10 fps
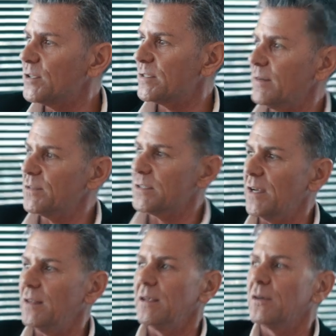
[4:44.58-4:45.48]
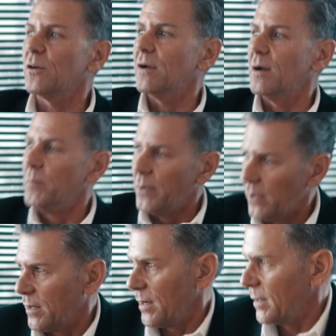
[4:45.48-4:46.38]
I just have to say that your
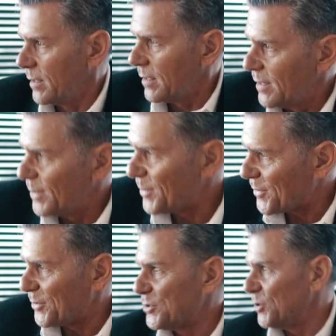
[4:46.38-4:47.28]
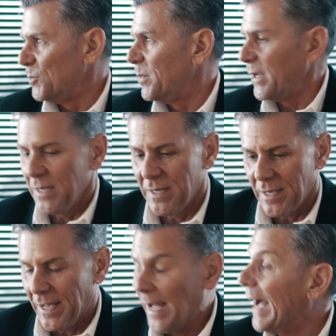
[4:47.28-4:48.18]
ability to
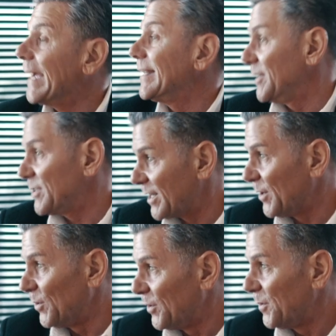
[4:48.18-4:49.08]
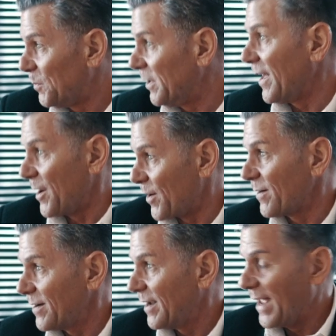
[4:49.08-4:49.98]
be a highly skilled
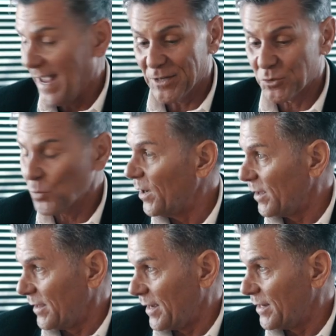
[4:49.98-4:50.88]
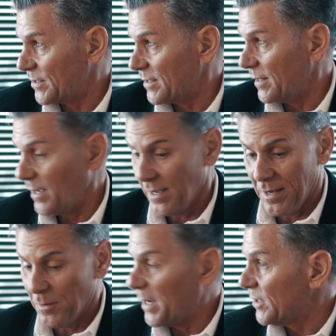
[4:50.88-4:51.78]
planner, as well as
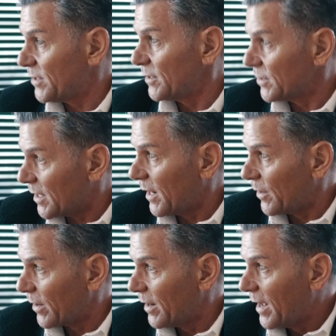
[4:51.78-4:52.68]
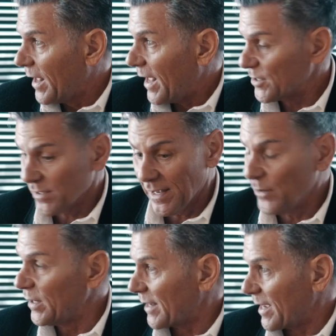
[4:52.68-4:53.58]
an amazing designer, has
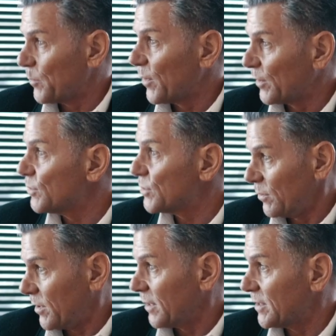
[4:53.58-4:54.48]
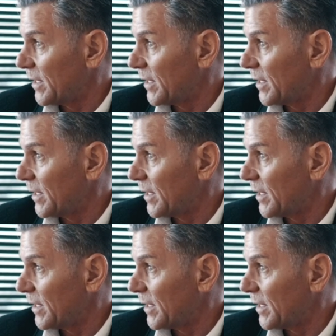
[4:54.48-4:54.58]
allowed you to kind of bring those two things